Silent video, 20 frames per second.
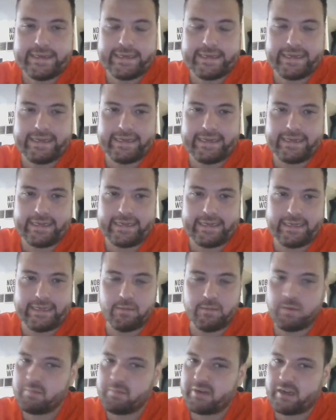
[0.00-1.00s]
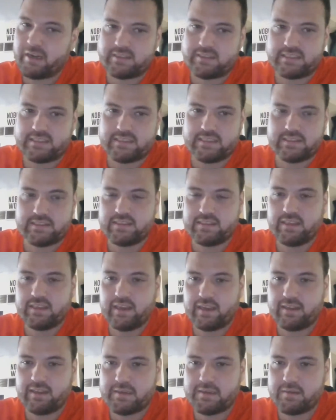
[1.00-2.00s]
I'm a narcissist.
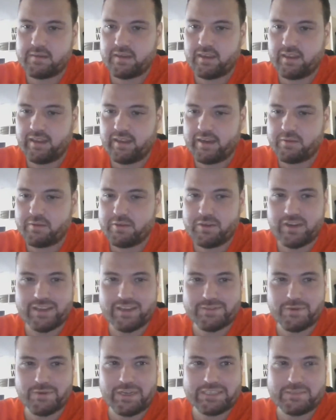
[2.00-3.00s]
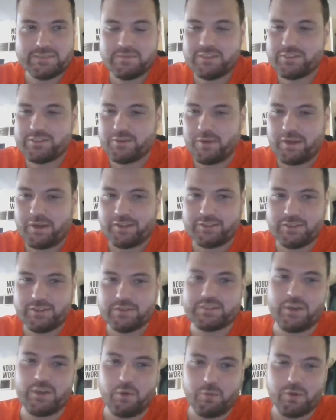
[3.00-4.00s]
I like when you guys watch me. So what I'll do
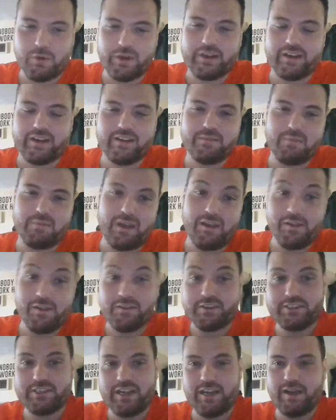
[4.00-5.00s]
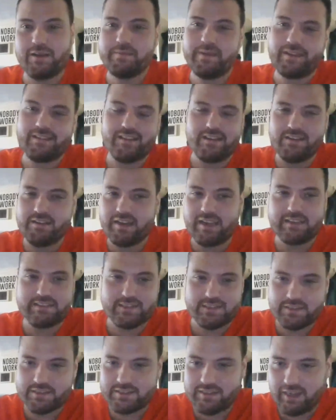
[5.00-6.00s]
is I'll work my other job, and then you guys
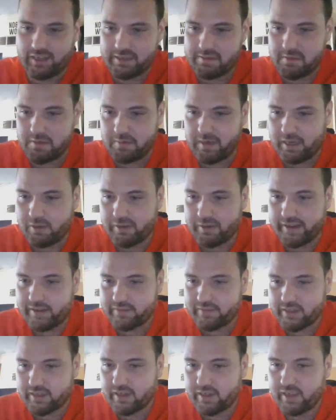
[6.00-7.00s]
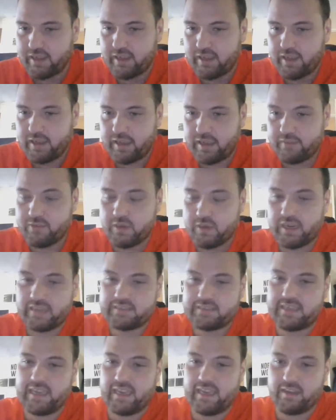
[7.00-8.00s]
can just talk to me about whatever. If you
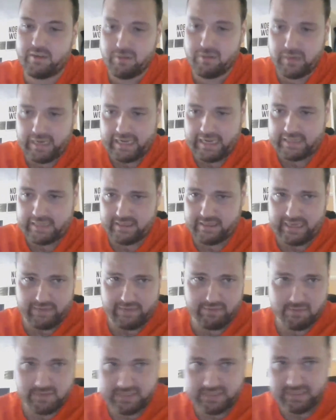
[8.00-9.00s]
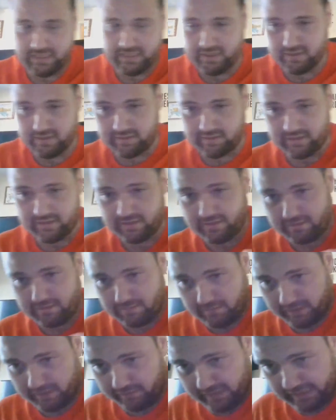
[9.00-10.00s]
guys can, new guys that haven't seen here, my